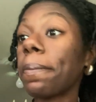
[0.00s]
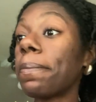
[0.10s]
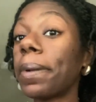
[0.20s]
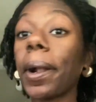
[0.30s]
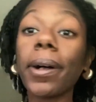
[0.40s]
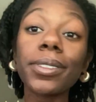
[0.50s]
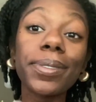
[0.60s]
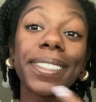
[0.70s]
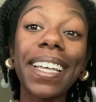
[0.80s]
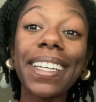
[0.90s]
But I also
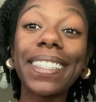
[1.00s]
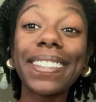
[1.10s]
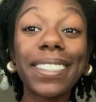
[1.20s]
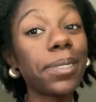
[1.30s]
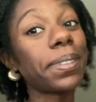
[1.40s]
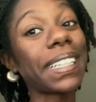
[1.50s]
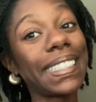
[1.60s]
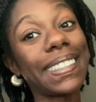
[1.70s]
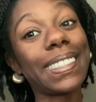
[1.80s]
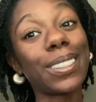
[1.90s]
was taking summer
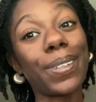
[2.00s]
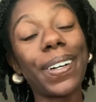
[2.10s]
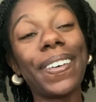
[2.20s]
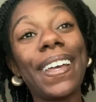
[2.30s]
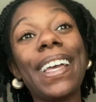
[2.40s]
classes as well.